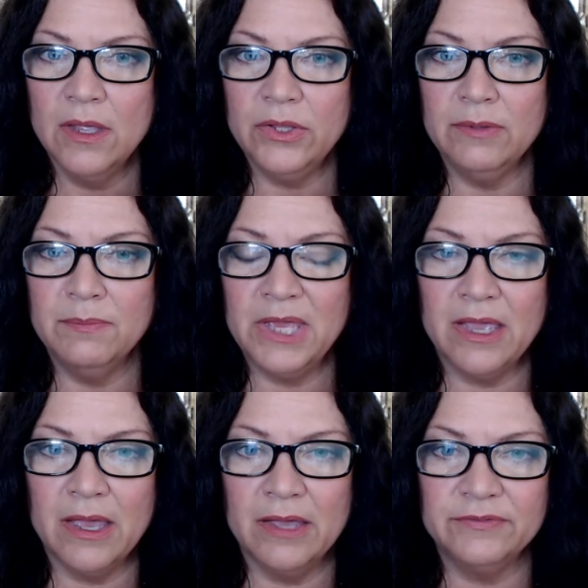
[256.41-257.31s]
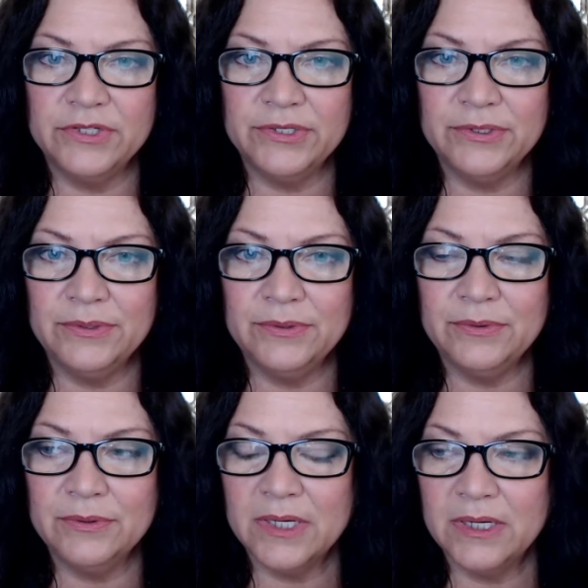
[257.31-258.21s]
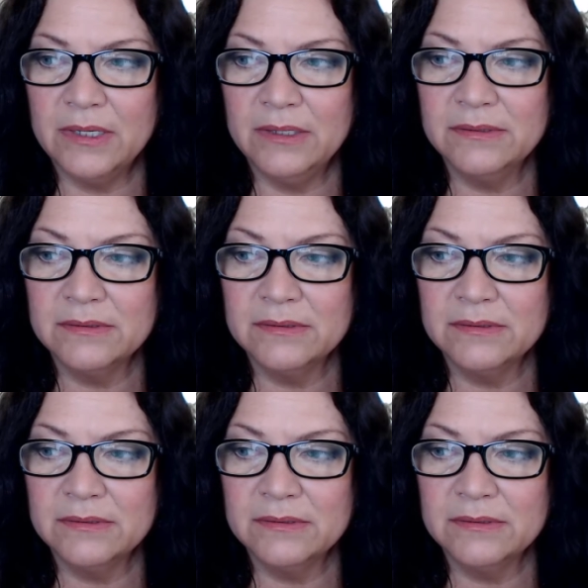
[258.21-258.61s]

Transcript: You may have to uh,